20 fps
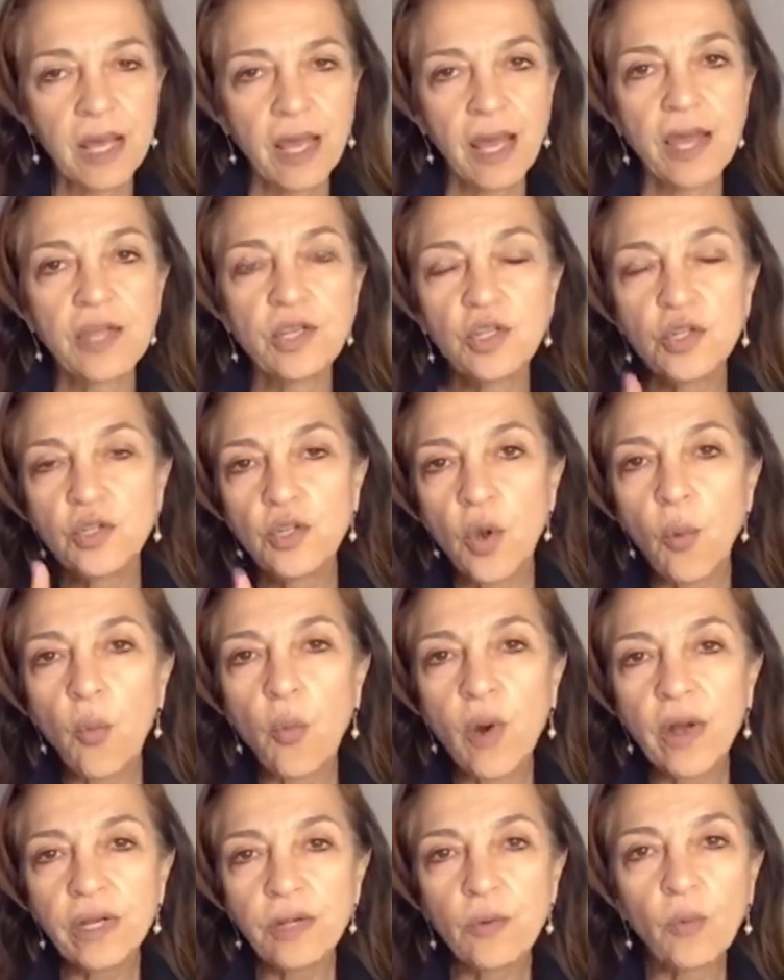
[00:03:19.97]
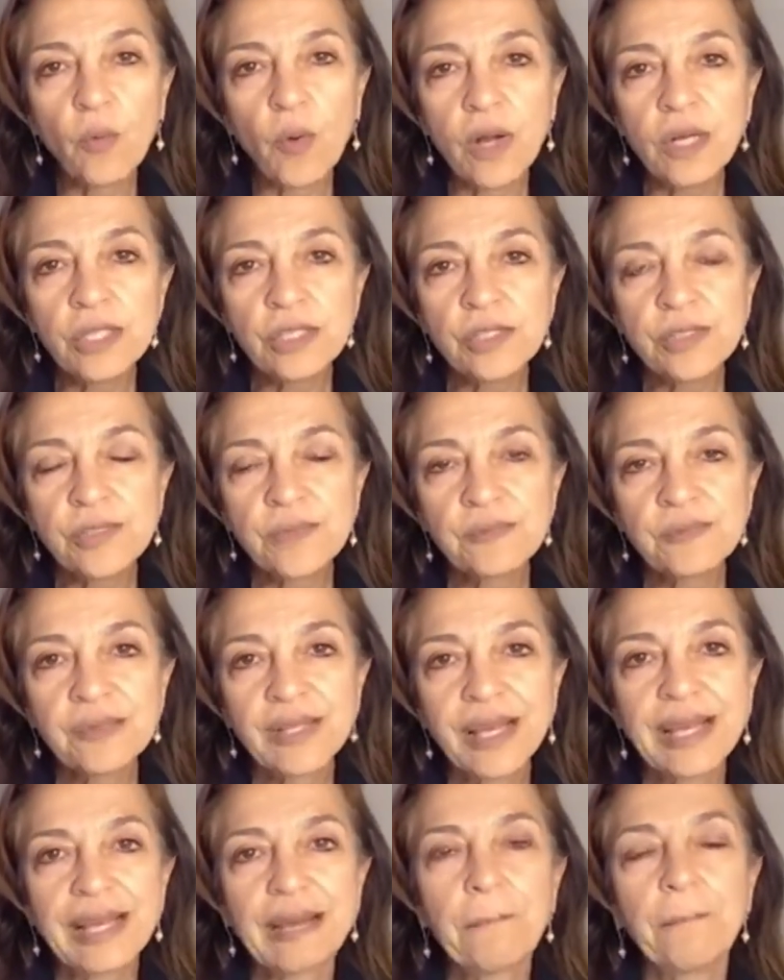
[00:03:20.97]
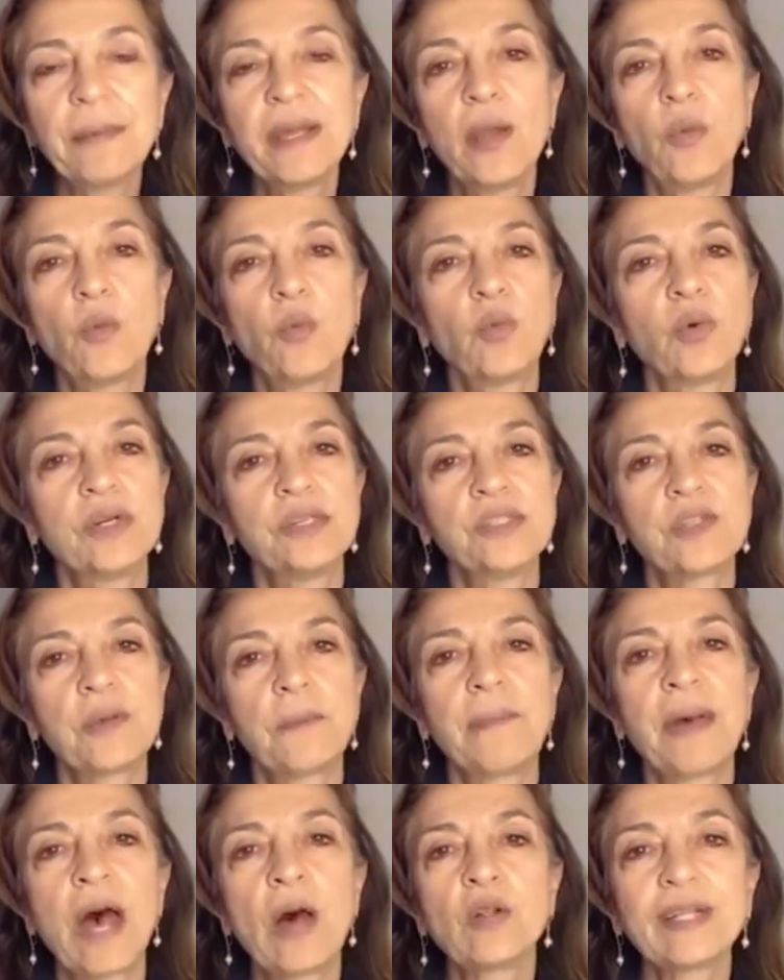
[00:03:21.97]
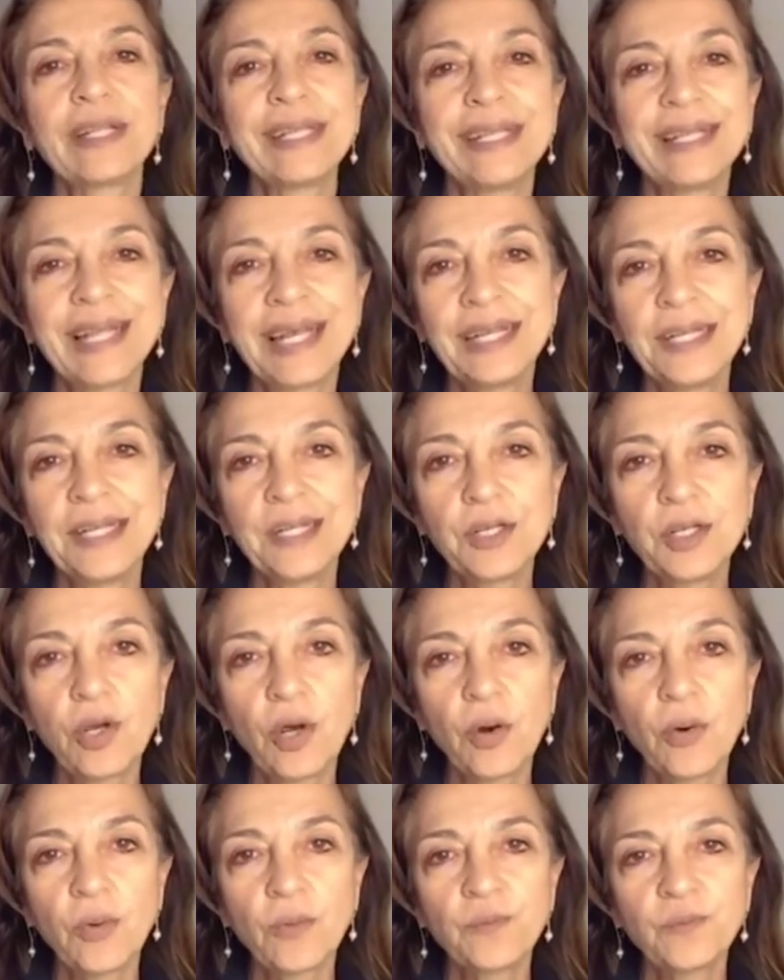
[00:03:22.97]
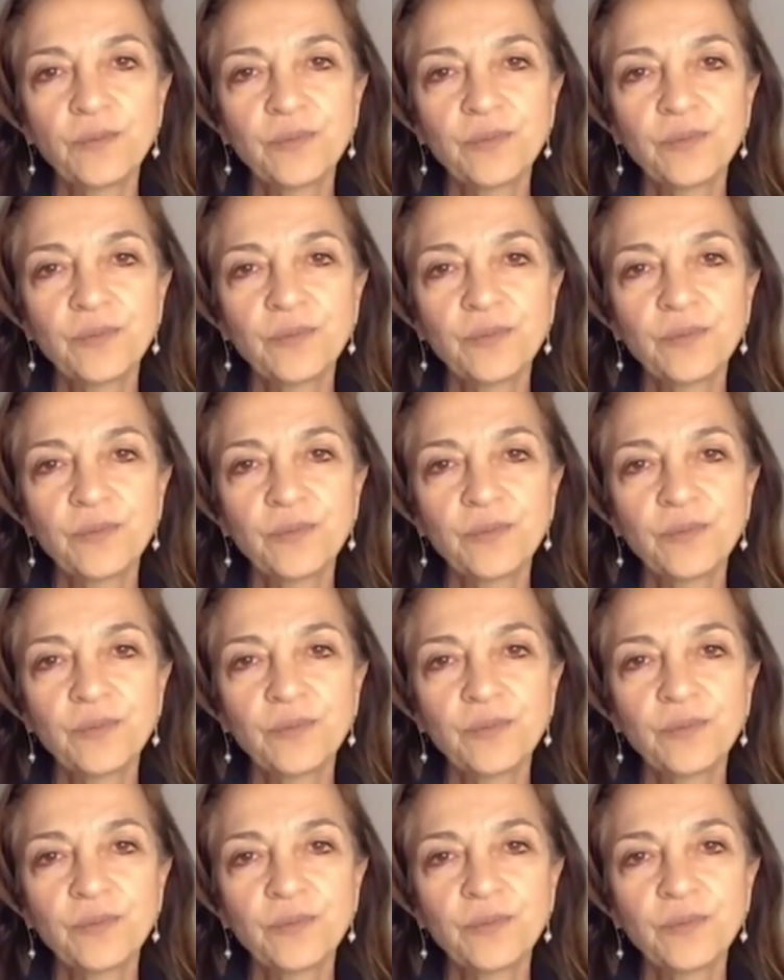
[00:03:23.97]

And you know what it was? It was about letting go.